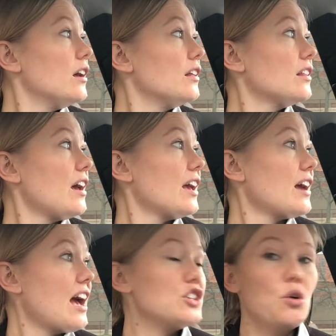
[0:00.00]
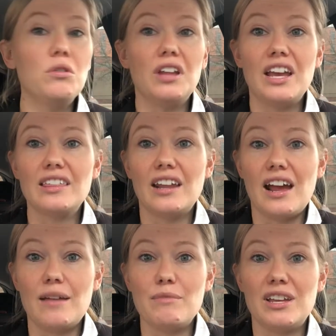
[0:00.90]
Like, I don't like that
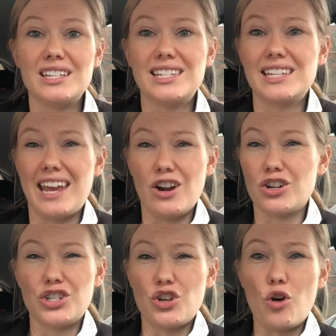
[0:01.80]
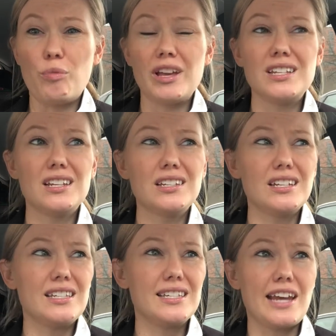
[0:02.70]
I'm, like, scared to go places
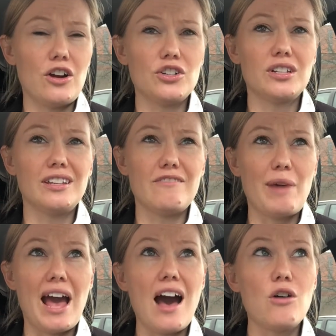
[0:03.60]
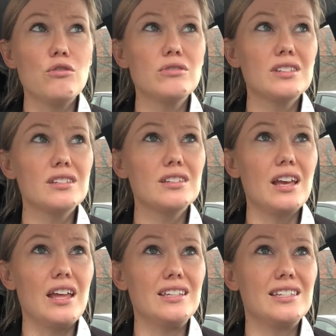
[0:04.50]
and scared to leave my house
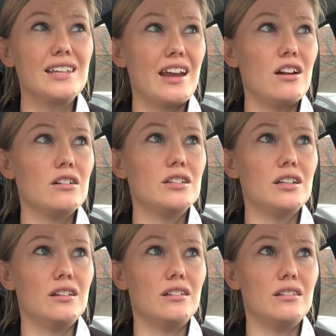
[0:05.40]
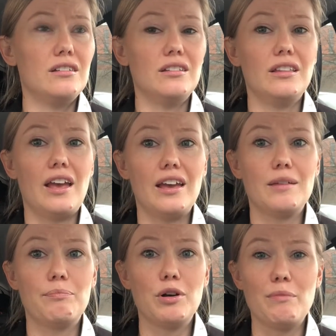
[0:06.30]
and scared to, like,
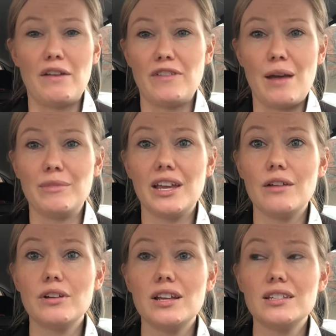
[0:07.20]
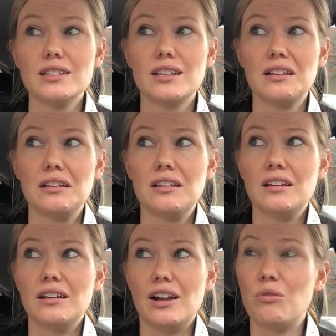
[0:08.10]
put my family at risk.
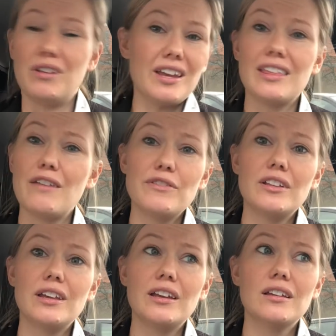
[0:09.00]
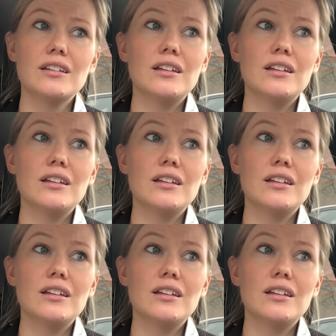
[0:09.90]
I don't like that feeling.